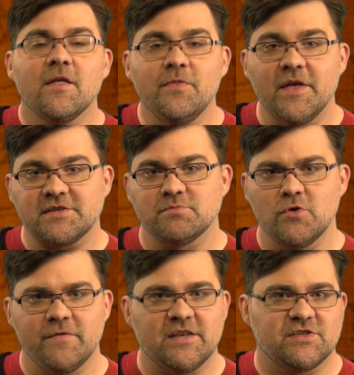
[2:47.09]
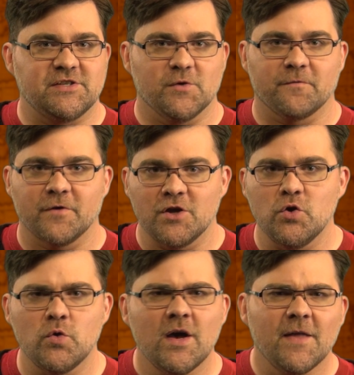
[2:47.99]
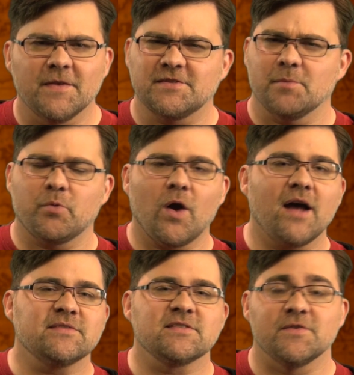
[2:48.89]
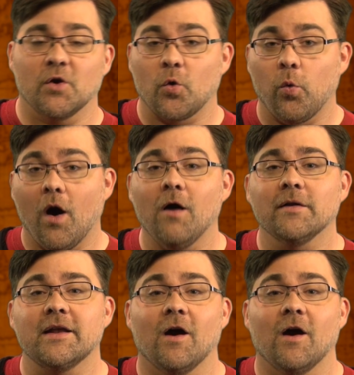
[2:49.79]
This movie is still for you. The surprises and the quality